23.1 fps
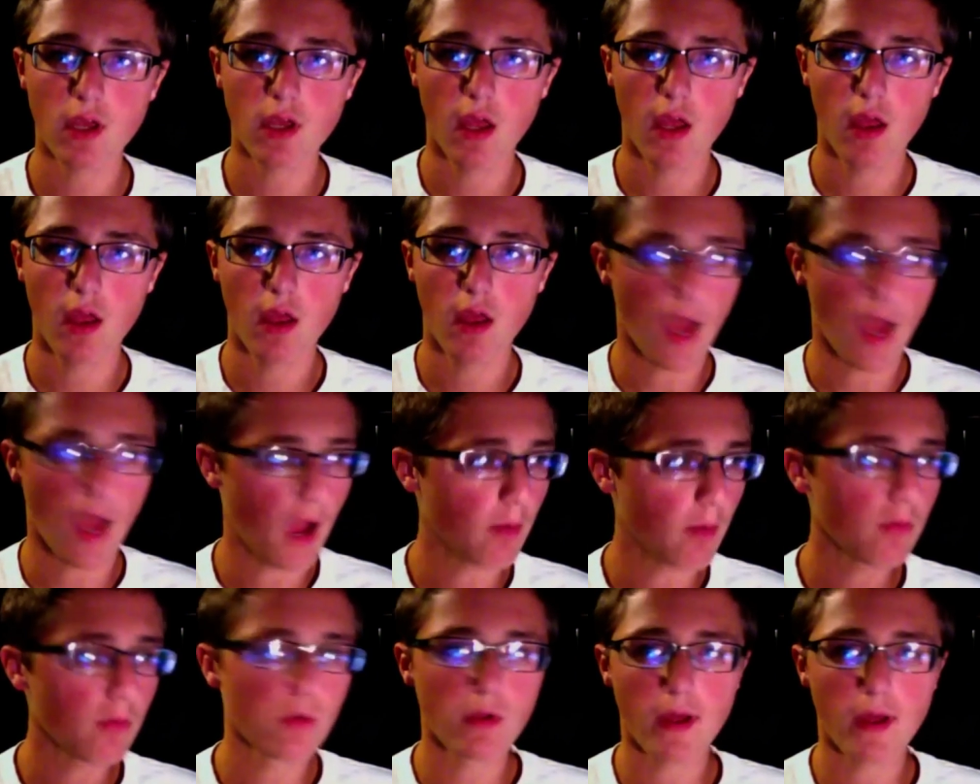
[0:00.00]
I will
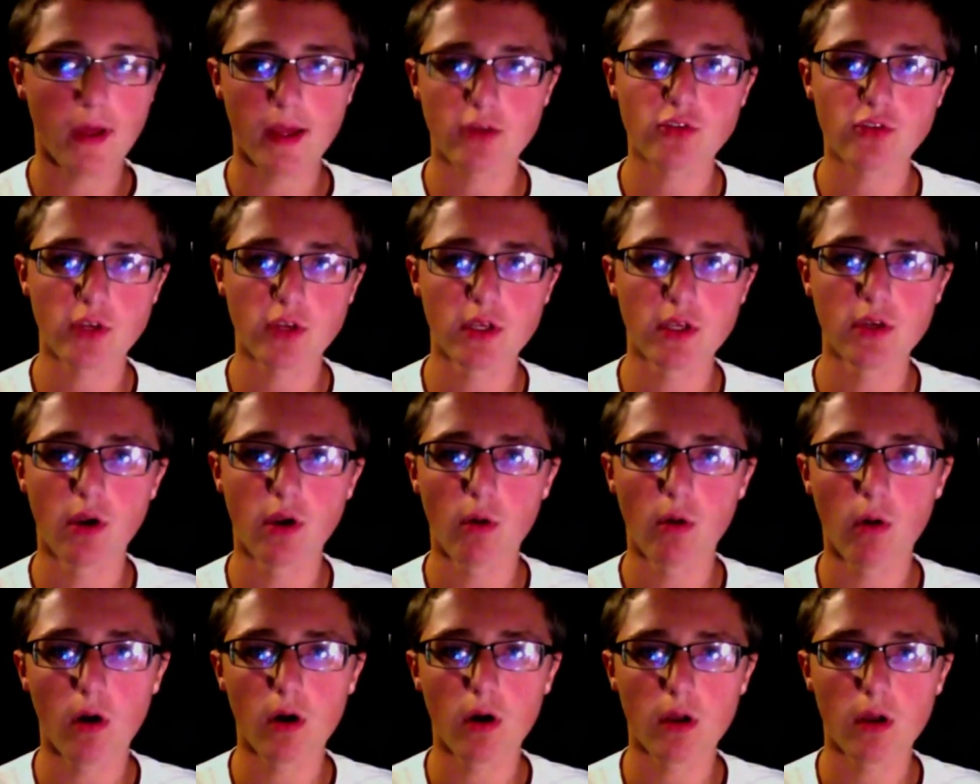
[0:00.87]
actually go
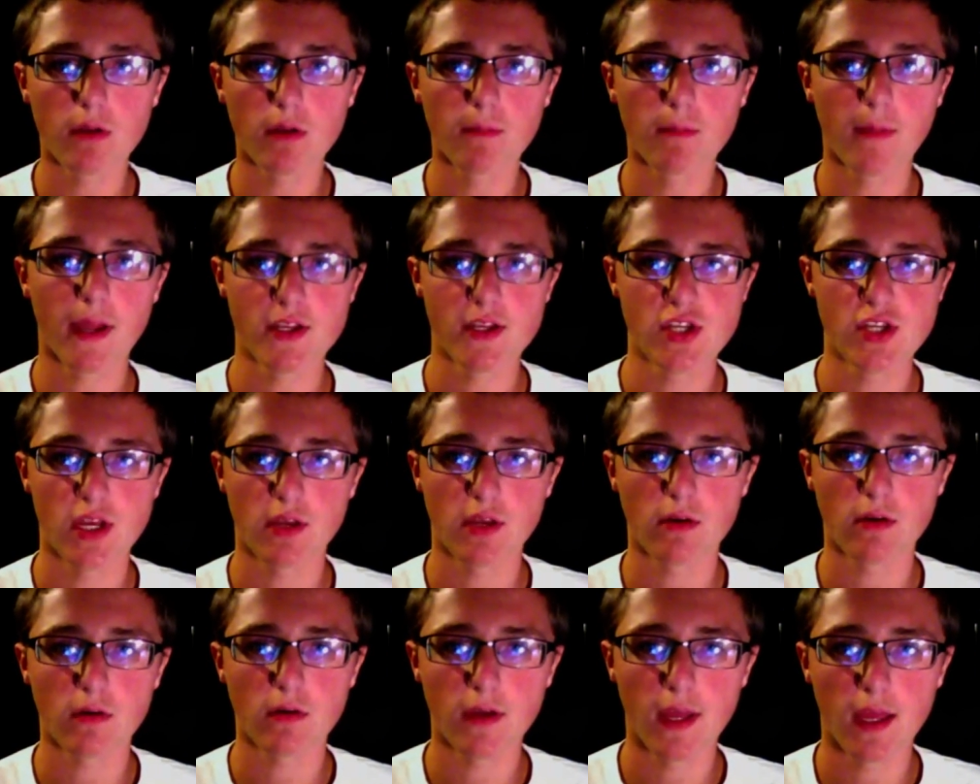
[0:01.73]
on my channel
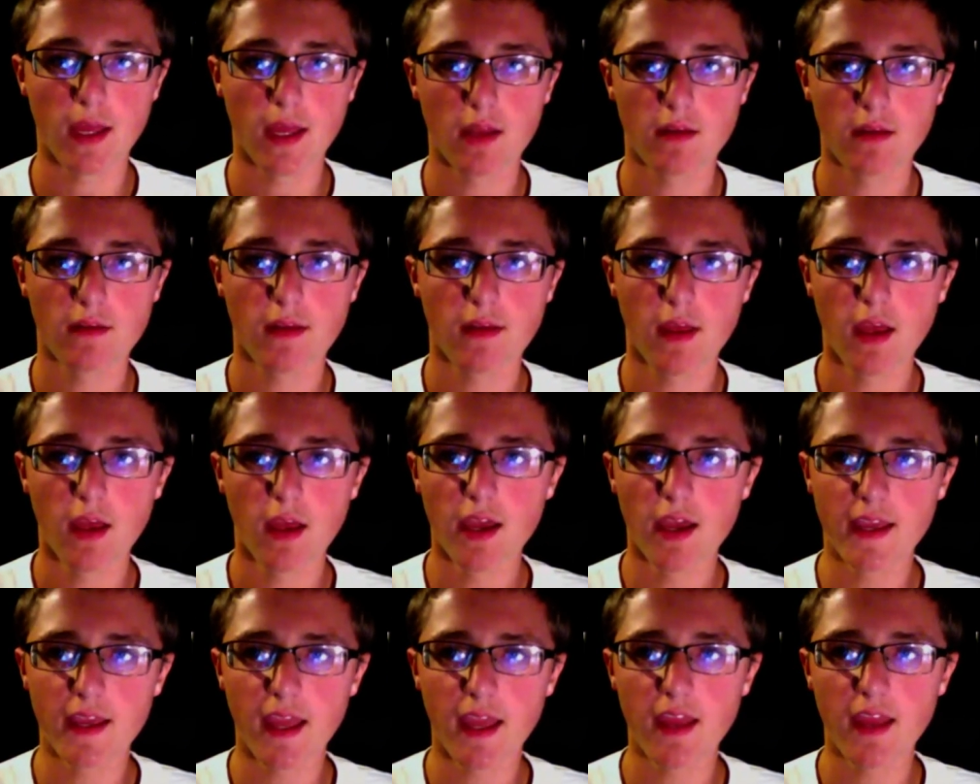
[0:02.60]
and
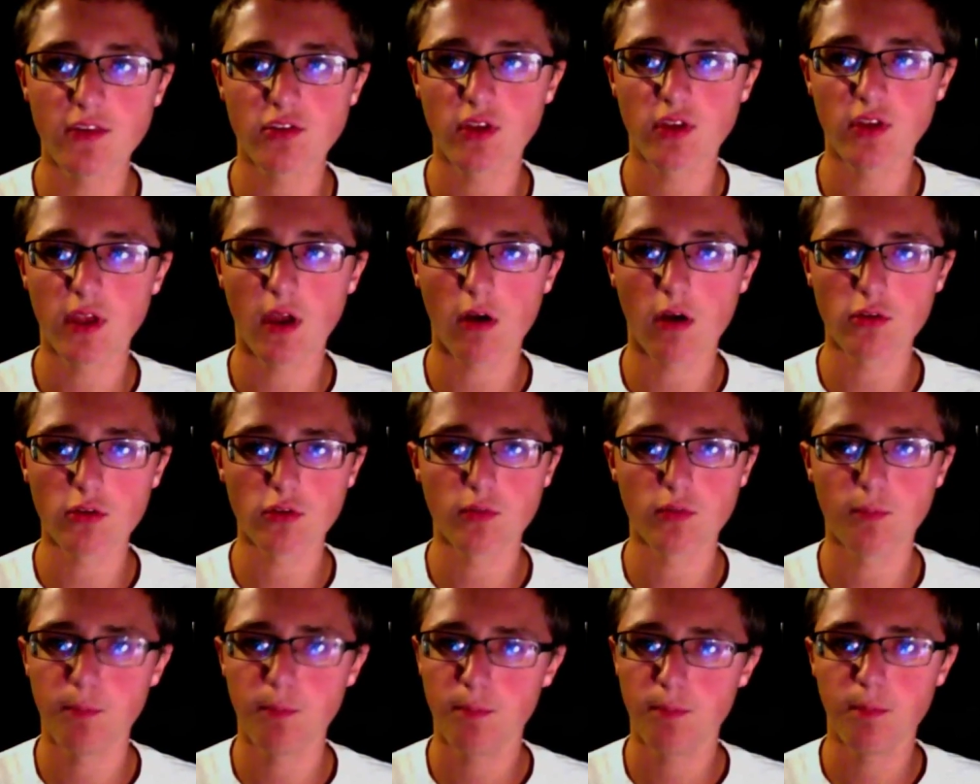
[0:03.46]
occasionally I'll just
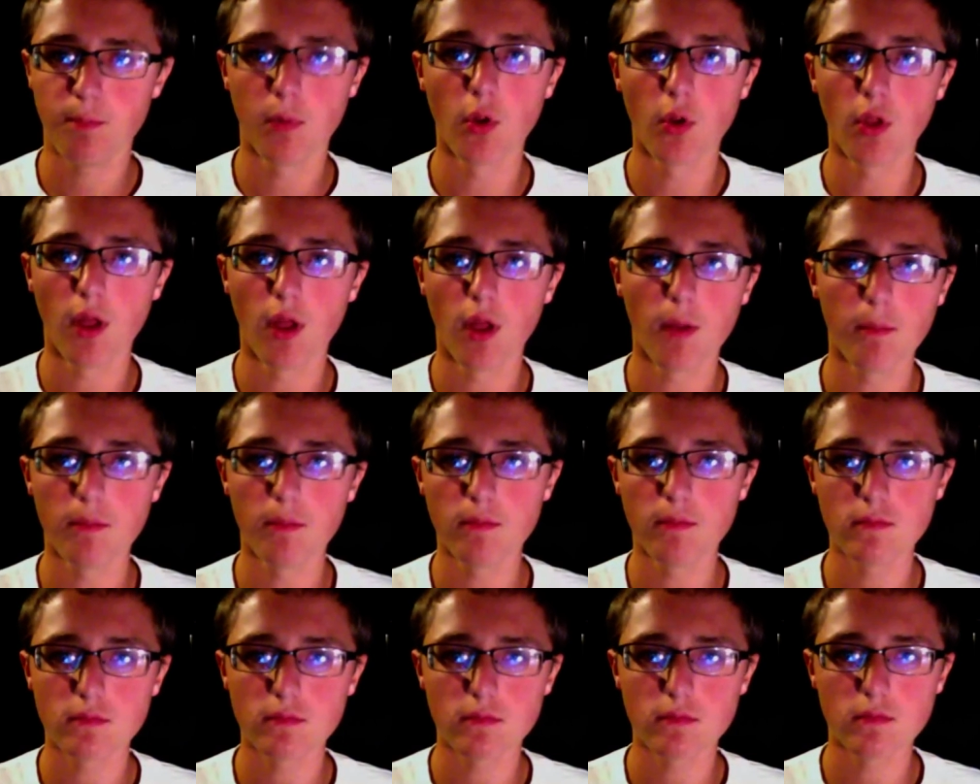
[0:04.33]
pull up
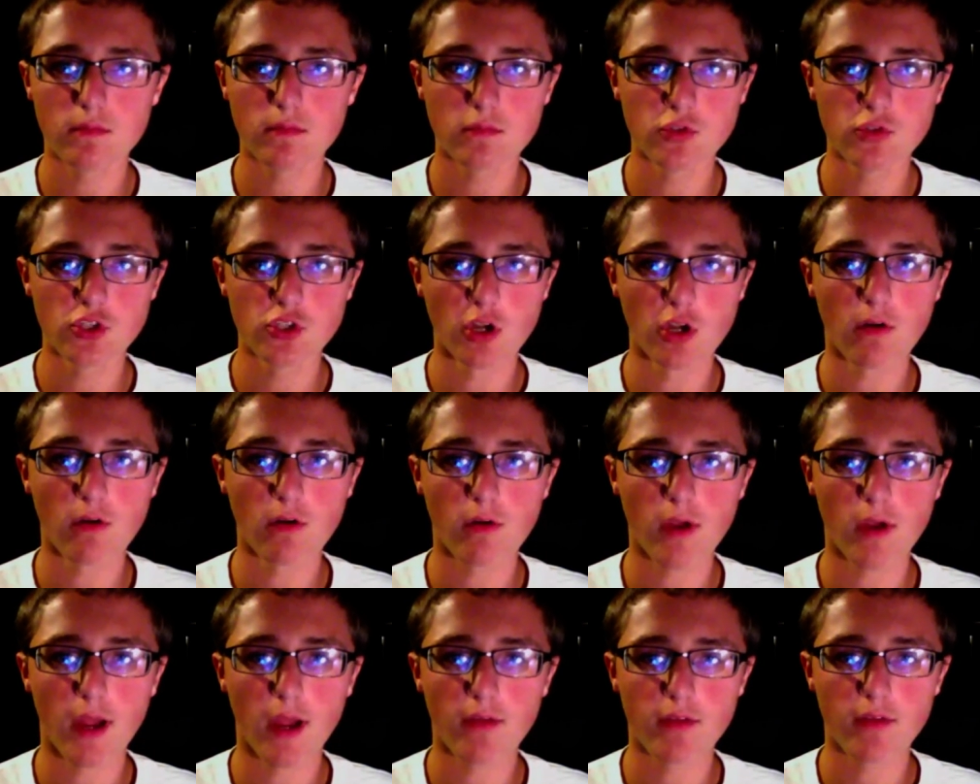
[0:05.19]
Junglecraft,
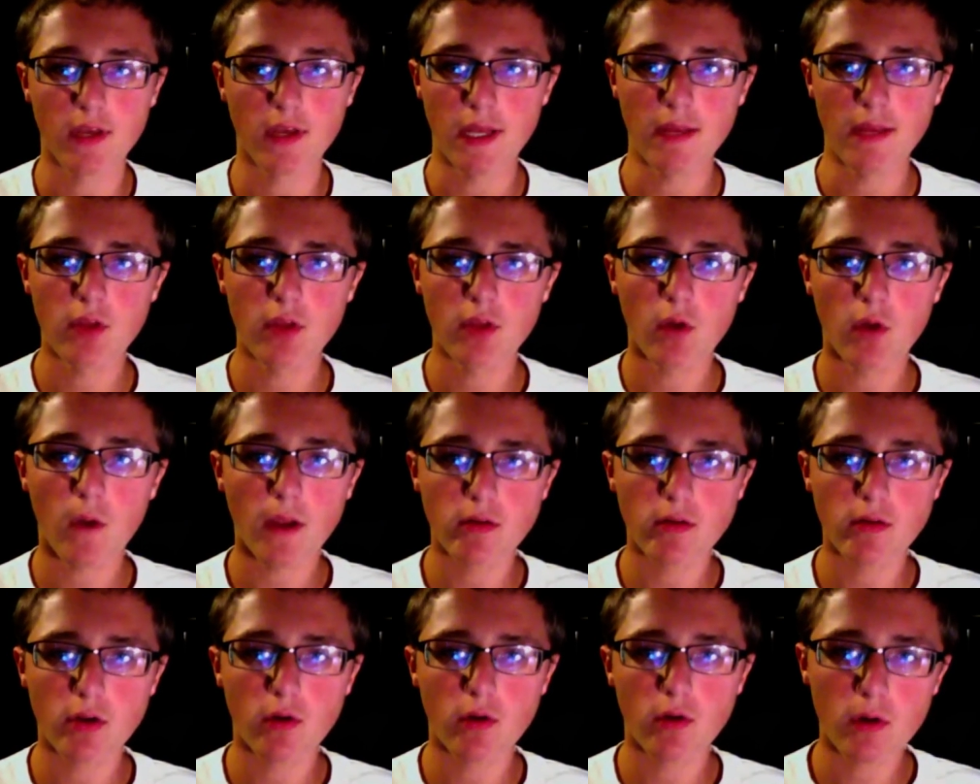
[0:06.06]
and even though I
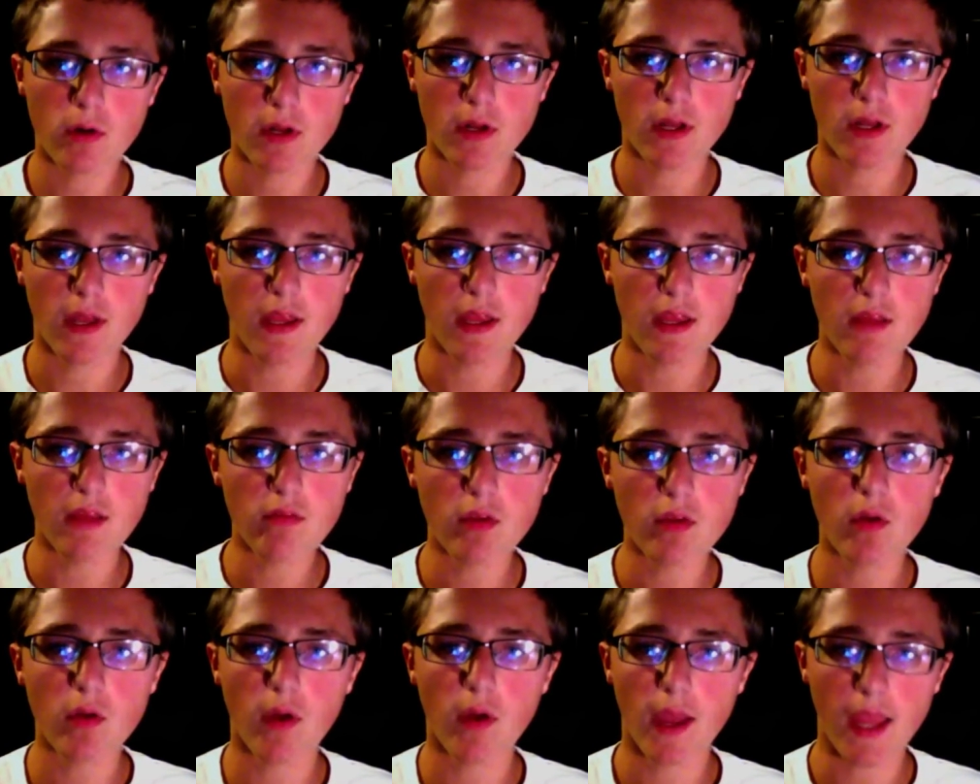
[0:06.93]
recorded it, even though I
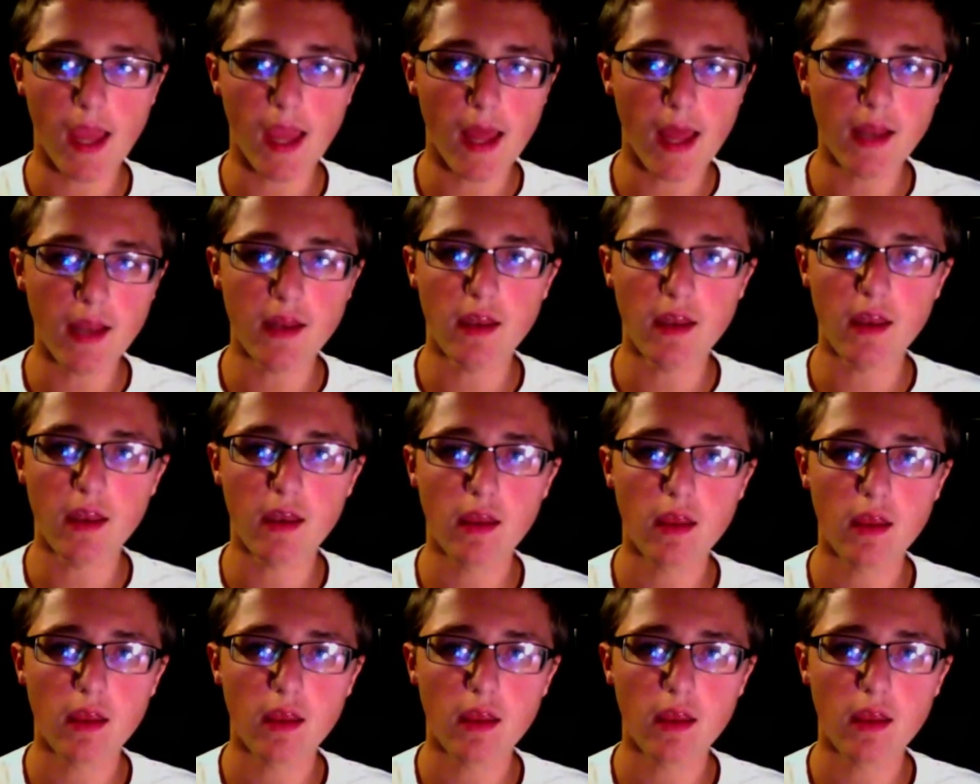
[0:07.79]
edited it,